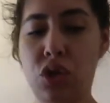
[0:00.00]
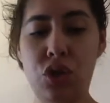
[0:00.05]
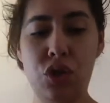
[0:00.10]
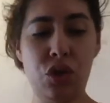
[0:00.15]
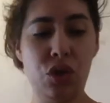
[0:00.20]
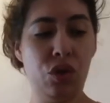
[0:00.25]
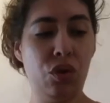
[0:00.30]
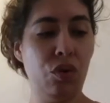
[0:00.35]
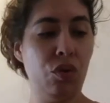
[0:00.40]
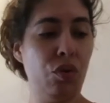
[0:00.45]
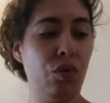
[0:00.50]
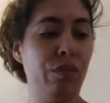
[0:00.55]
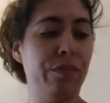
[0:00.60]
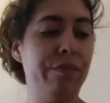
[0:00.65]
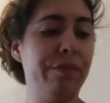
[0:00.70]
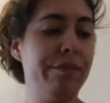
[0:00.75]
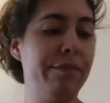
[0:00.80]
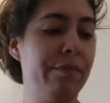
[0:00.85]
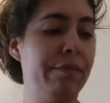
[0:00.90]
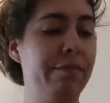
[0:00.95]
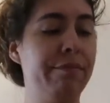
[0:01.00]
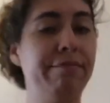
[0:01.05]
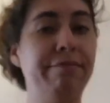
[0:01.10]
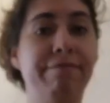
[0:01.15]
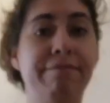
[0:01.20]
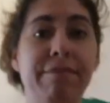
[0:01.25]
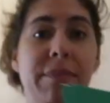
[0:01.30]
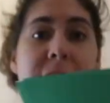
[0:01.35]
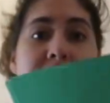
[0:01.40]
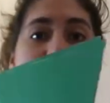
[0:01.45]
to
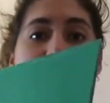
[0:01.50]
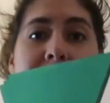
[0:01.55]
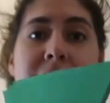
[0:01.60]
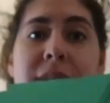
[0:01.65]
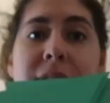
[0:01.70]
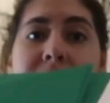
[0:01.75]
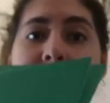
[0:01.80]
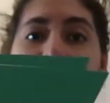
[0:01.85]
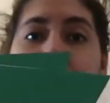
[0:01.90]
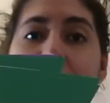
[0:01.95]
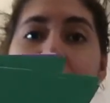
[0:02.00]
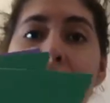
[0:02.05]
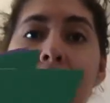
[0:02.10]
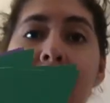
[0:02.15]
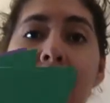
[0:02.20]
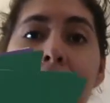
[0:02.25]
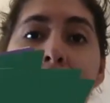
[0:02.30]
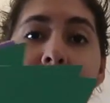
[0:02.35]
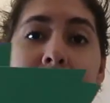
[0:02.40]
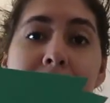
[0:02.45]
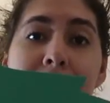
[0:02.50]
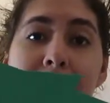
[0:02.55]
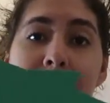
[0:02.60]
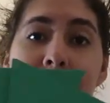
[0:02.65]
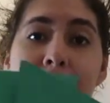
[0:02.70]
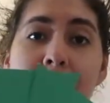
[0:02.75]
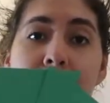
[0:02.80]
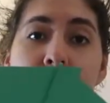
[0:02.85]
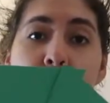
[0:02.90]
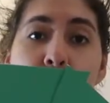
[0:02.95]
this. And
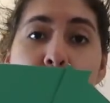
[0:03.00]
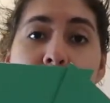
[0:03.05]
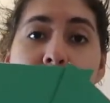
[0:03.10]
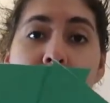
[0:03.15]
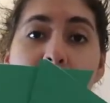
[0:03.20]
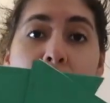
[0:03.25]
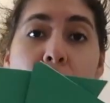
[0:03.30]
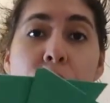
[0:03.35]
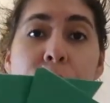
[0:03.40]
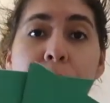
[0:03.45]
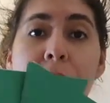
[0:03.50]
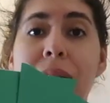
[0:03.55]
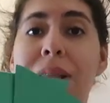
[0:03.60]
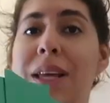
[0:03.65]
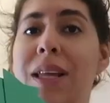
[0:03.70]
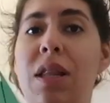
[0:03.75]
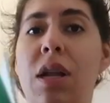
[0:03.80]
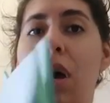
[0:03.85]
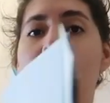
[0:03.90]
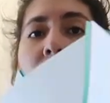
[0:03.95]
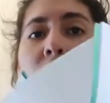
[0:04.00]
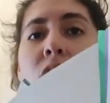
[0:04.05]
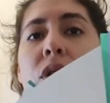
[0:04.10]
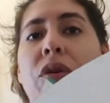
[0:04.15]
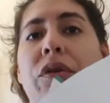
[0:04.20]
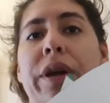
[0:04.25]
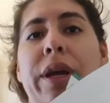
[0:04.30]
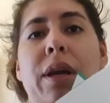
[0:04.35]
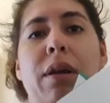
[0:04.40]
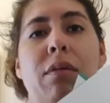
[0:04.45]
then with a hole, and then not all
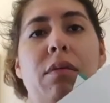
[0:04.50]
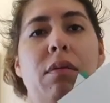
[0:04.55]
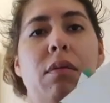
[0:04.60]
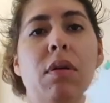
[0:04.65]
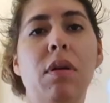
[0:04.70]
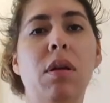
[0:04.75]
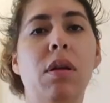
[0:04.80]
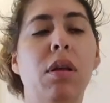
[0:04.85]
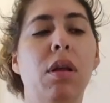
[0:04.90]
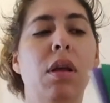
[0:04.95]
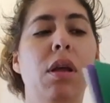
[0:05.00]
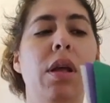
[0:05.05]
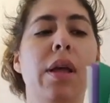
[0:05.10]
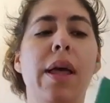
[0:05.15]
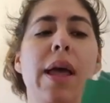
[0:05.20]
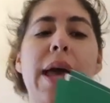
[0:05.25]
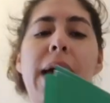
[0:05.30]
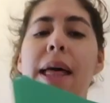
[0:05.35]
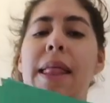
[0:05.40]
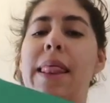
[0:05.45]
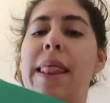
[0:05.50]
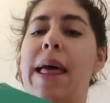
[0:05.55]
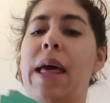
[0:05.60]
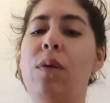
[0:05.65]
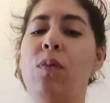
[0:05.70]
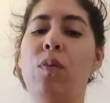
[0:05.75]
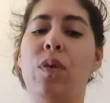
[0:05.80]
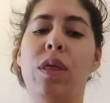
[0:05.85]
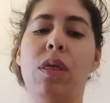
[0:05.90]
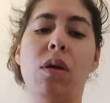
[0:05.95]
green. And
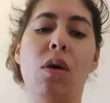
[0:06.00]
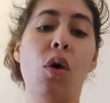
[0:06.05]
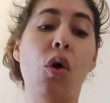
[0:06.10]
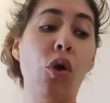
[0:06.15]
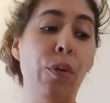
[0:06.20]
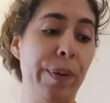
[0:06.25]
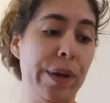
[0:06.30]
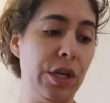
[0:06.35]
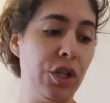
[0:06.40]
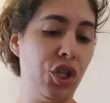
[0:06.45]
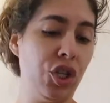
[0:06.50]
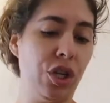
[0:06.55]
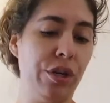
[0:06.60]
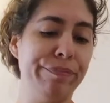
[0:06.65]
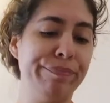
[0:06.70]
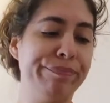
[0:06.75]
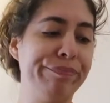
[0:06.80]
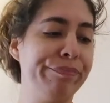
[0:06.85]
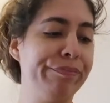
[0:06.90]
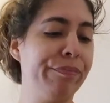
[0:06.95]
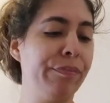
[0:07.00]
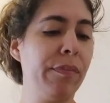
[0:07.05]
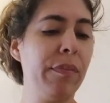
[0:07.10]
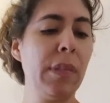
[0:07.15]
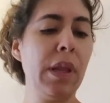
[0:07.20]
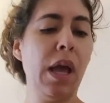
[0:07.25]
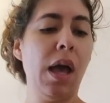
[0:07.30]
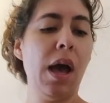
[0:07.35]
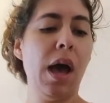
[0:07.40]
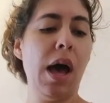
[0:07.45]
then with the hole puncher,
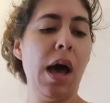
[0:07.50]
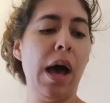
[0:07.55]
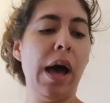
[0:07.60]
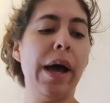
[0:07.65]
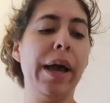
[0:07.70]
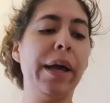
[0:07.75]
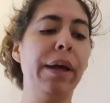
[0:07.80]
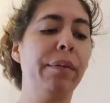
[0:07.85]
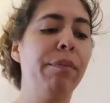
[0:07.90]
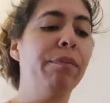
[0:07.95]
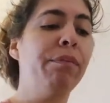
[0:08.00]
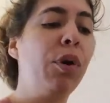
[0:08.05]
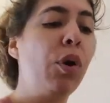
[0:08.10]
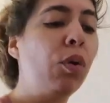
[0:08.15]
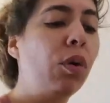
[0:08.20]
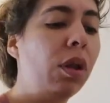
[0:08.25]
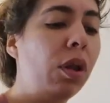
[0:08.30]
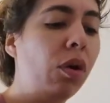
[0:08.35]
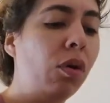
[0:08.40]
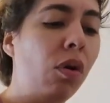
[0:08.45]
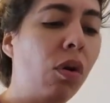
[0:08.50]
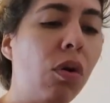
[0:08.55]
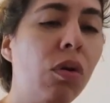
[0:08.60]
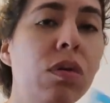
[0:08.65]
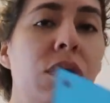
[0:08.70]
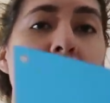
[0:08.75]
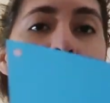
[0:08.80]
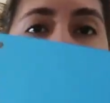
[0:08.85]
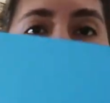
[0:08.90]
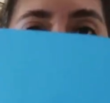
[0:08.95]
I poke little holes